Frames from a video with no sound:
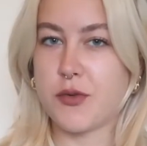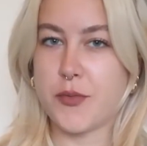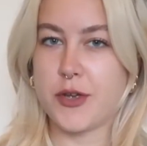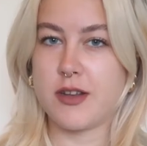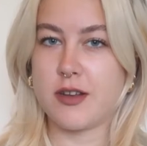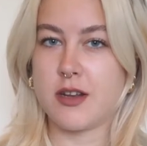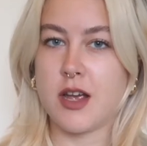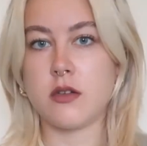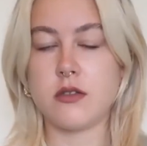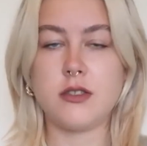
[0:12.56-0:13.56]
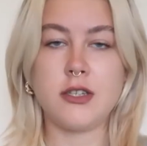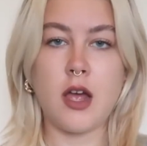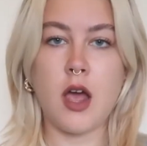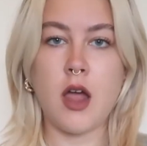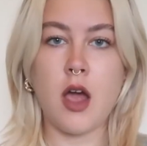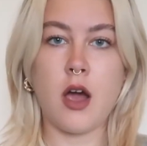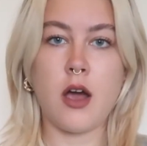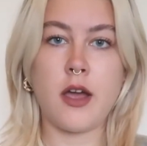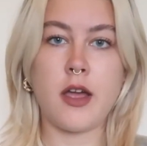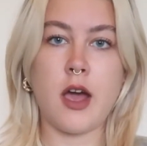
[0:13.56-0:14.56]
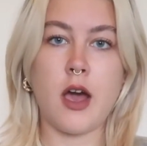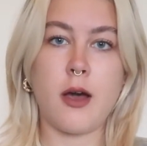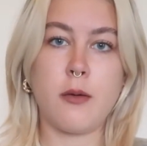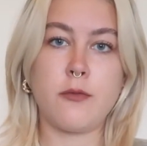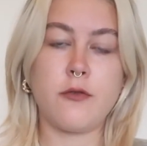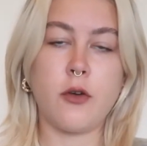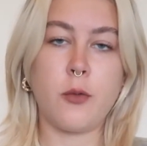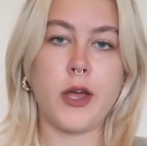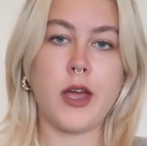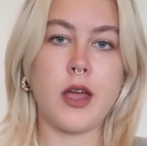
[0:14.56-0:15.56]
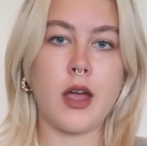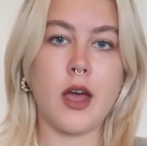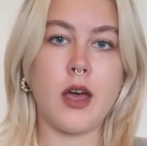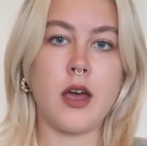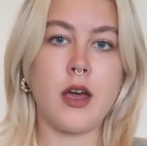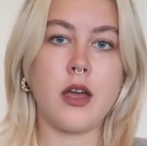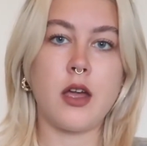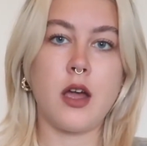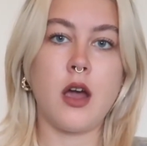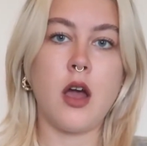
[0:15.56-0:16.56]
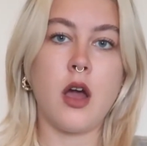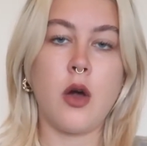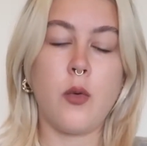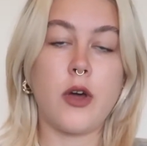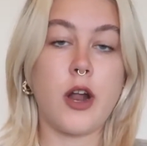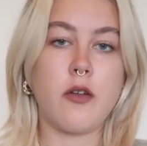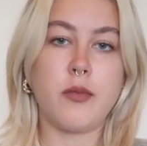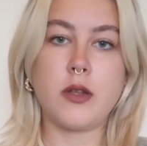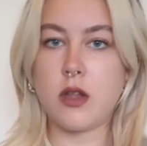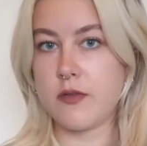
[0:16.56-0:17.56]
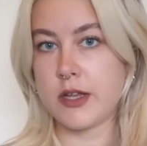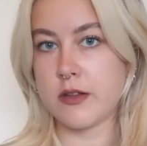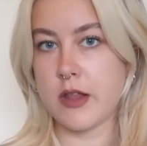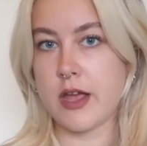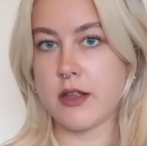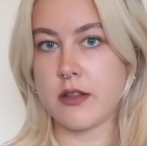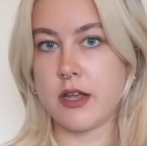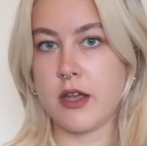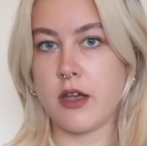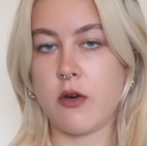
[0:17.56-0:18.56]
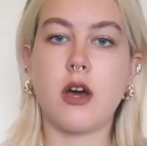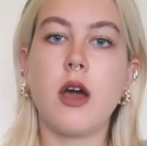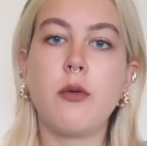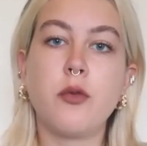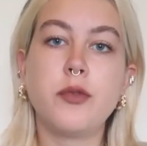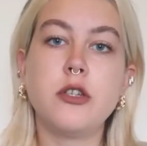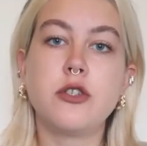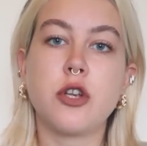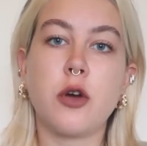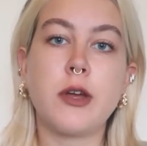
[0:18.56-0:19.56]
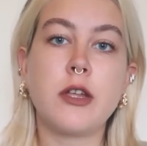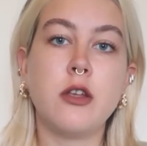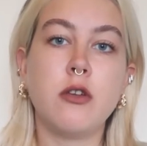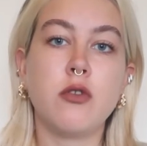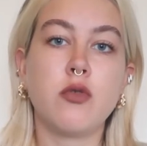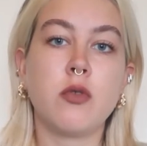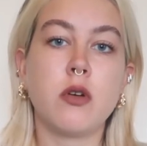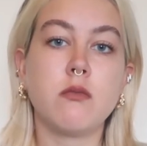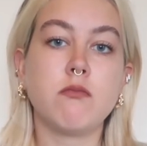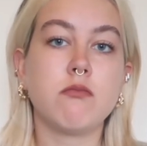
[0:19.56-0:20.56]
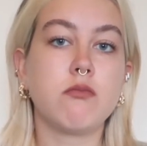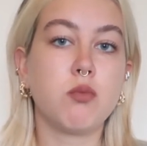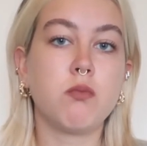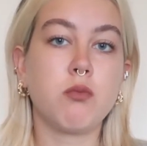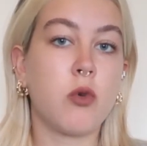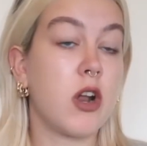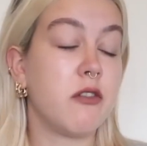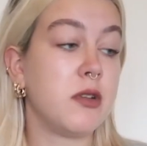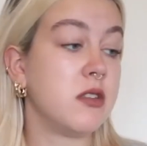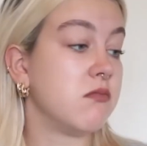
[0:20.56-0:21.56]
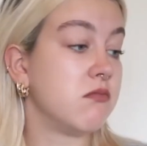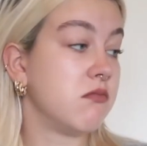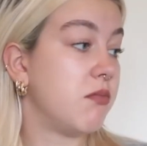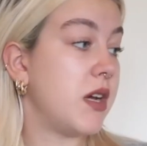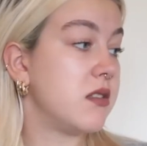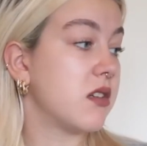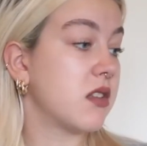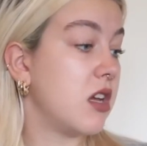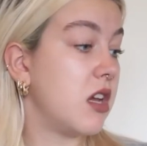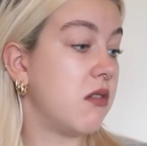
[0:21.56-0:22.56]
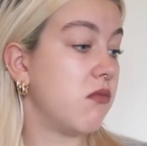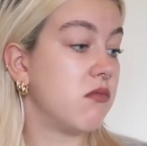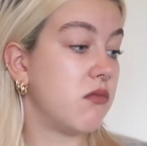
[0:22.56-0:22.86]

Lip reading: Robin. Today I am filming what I've been loving lately. I will be showing you what I've been basically